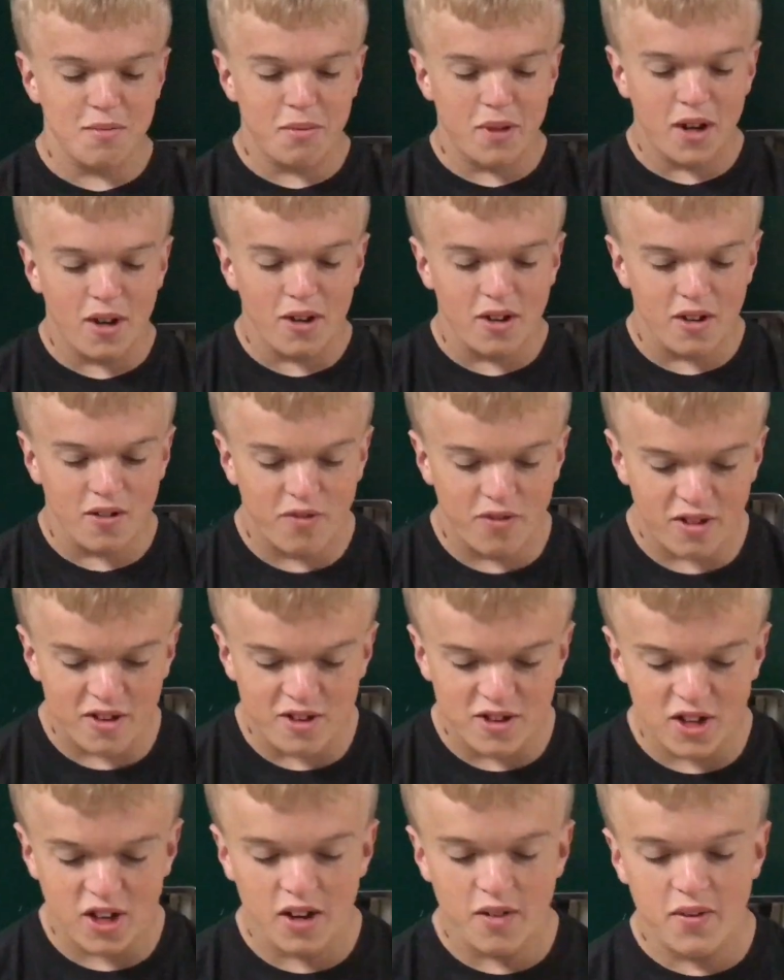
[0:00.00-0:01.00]
medalist for the
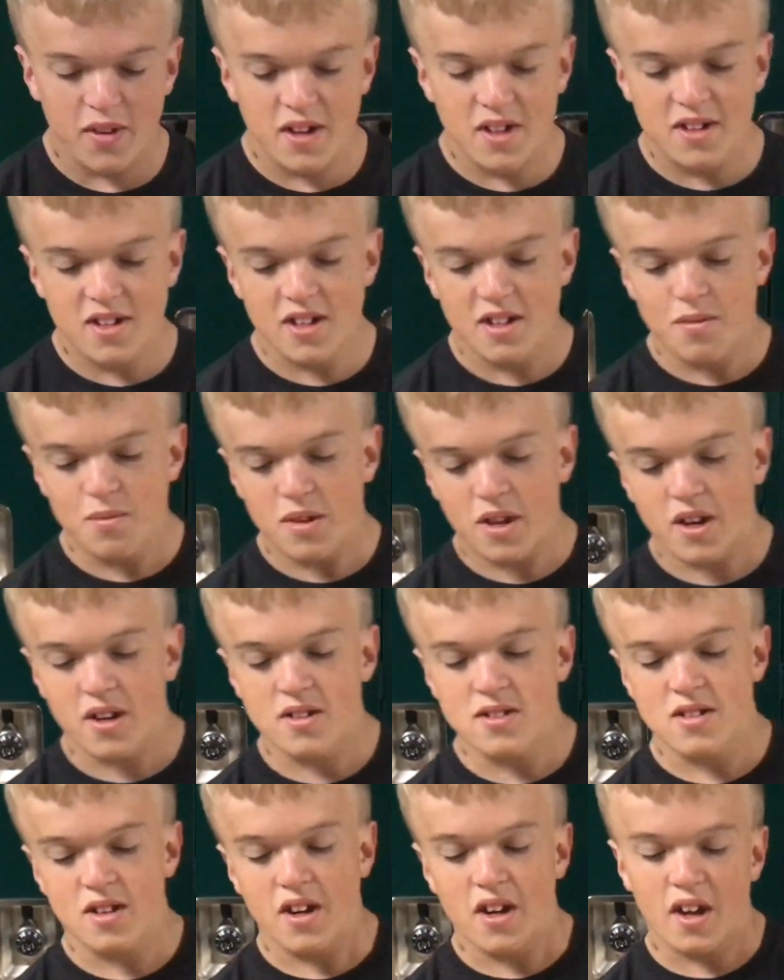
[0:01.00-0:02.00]
JV team
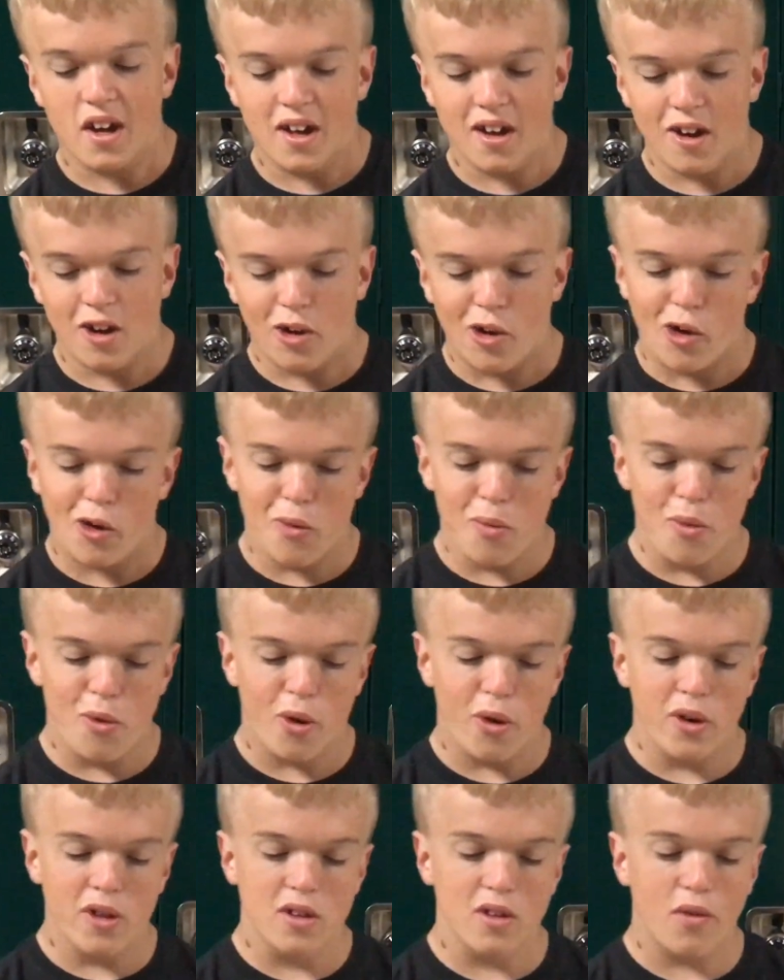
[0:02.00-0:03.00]
last night at our home
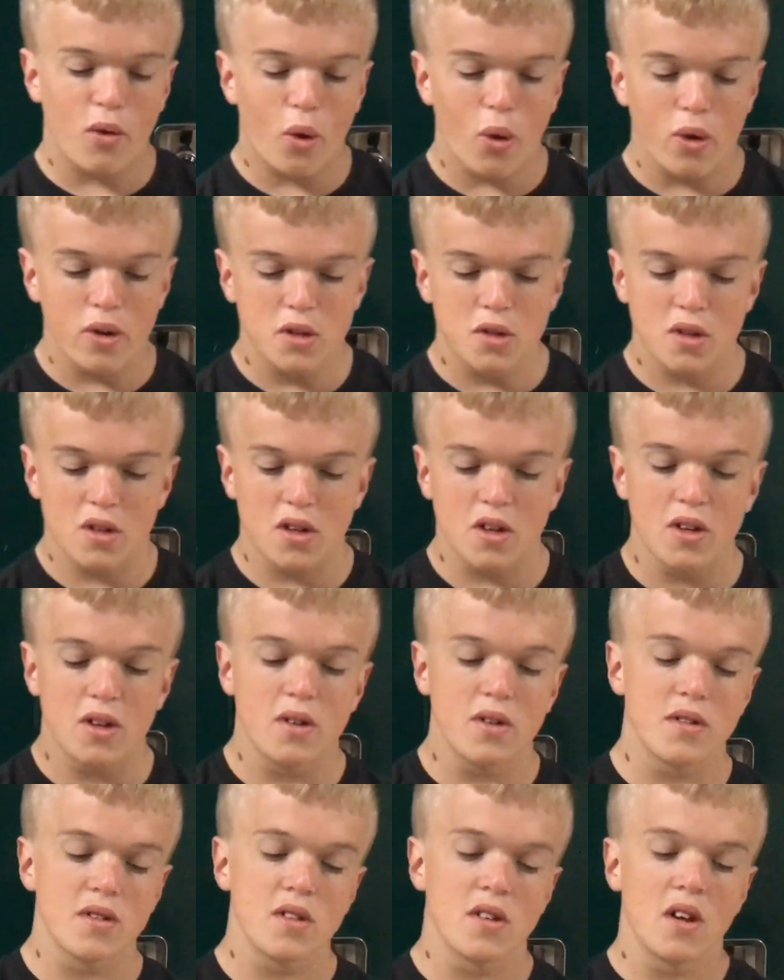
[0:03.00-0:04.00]
course of Orchard
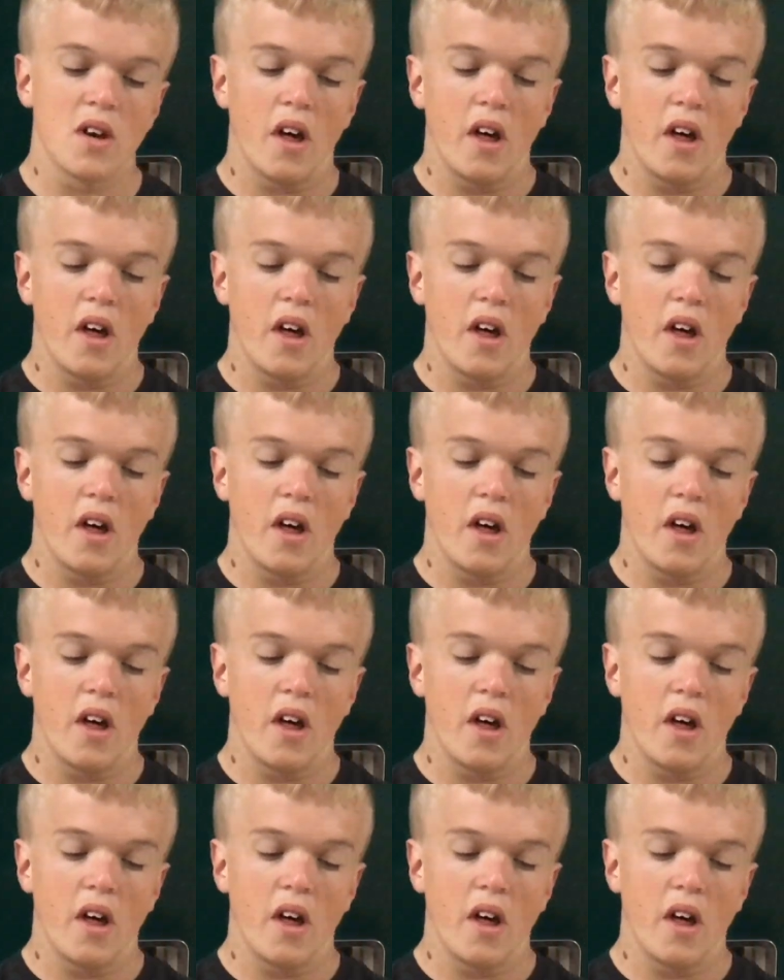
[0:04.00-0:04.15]
Hills.